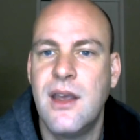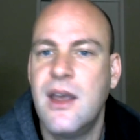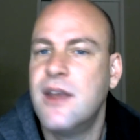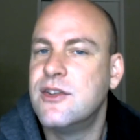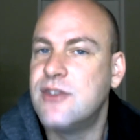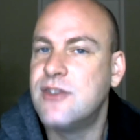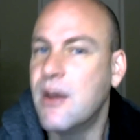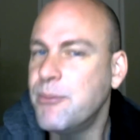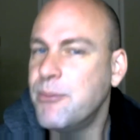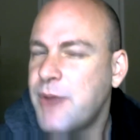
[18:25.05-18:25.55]

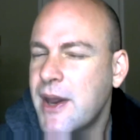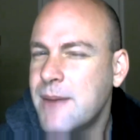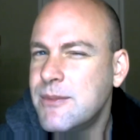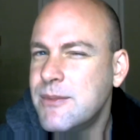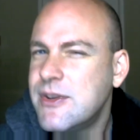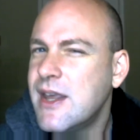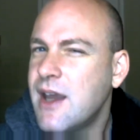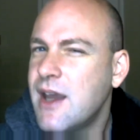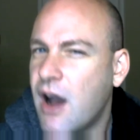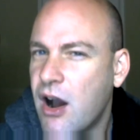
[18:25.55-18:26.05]

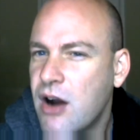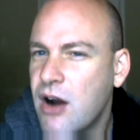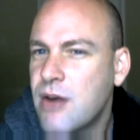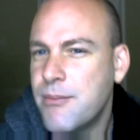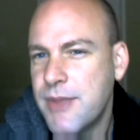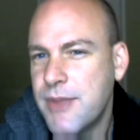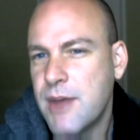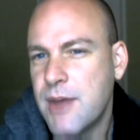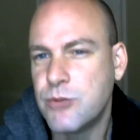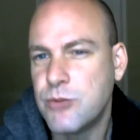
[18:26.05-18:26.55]
Sometimes they
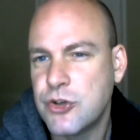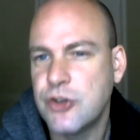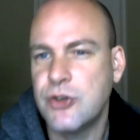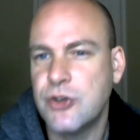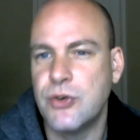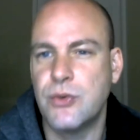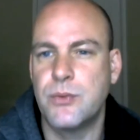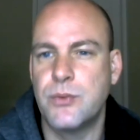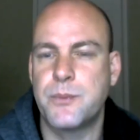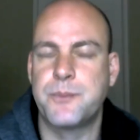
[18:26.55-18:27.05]
harm them
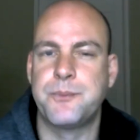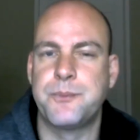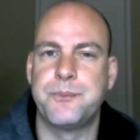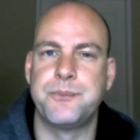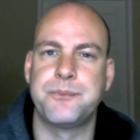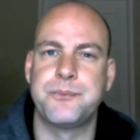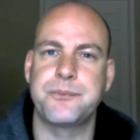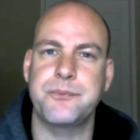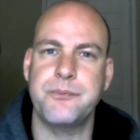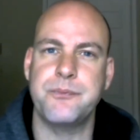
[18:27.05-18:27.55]
too.
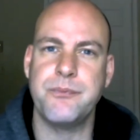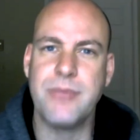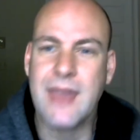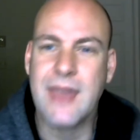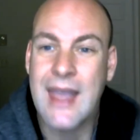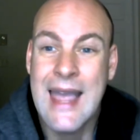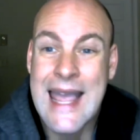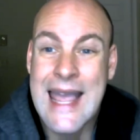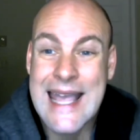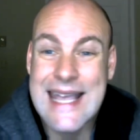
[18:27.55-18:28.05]

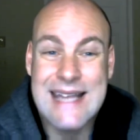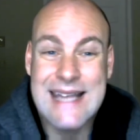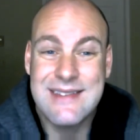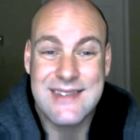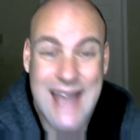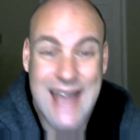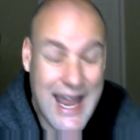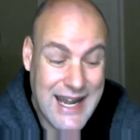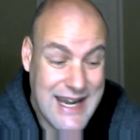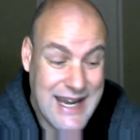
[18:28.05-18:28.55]

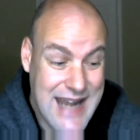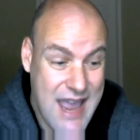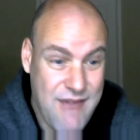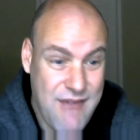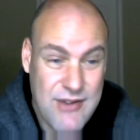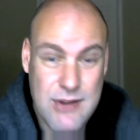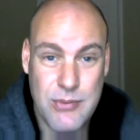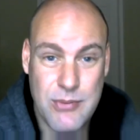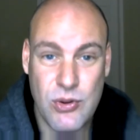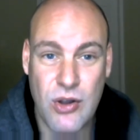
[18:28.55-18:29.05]
It's an
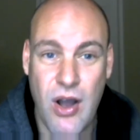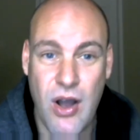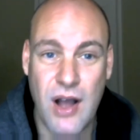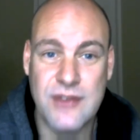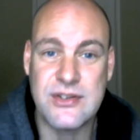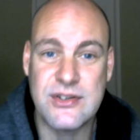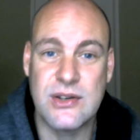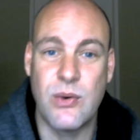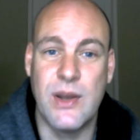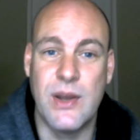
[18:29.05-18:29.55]
inevitable
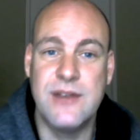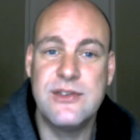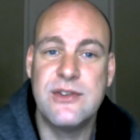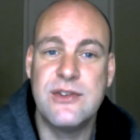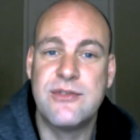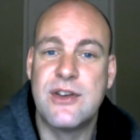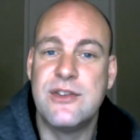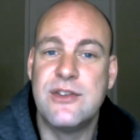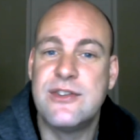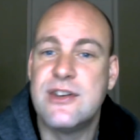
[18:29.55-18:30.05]
consequence
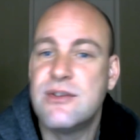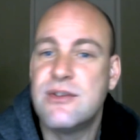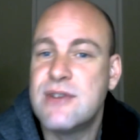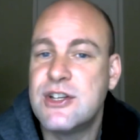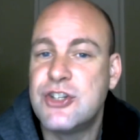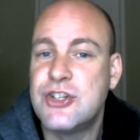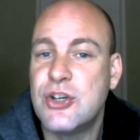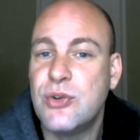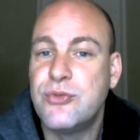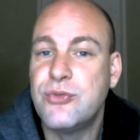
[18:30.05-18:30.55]
of considering
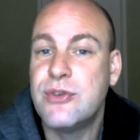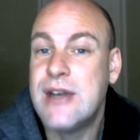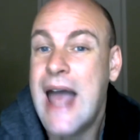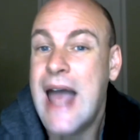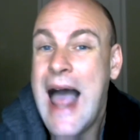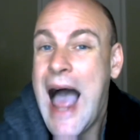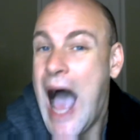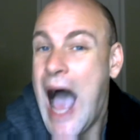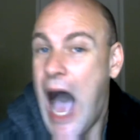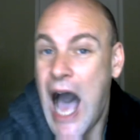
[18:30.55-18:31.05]
children
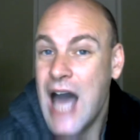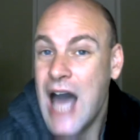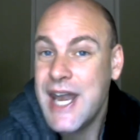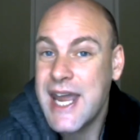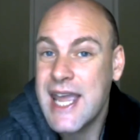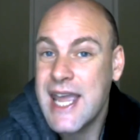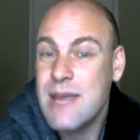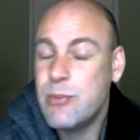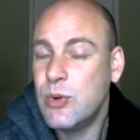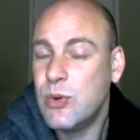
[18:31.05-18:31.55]

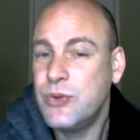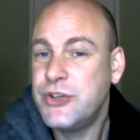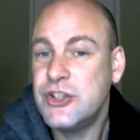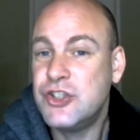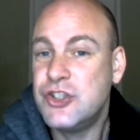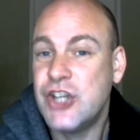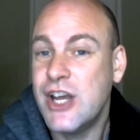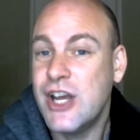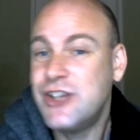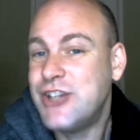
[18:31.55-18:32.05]
unable to
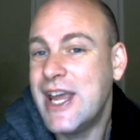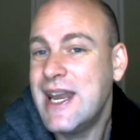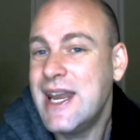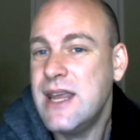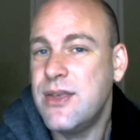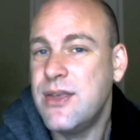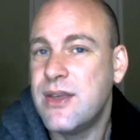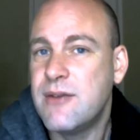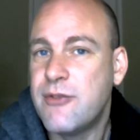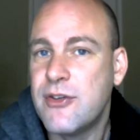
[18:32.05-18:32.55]
judge
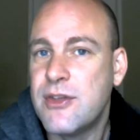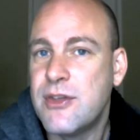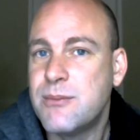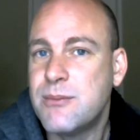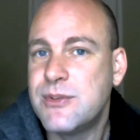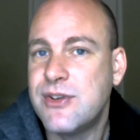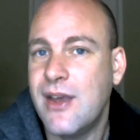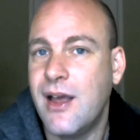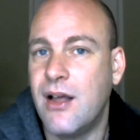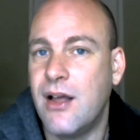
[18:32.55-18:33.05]
anything for
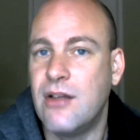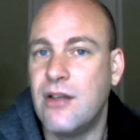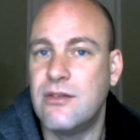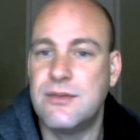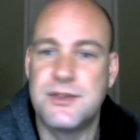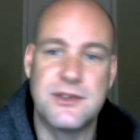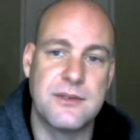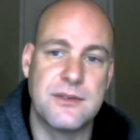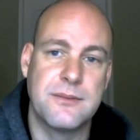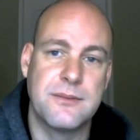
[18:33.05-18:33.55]
themselves.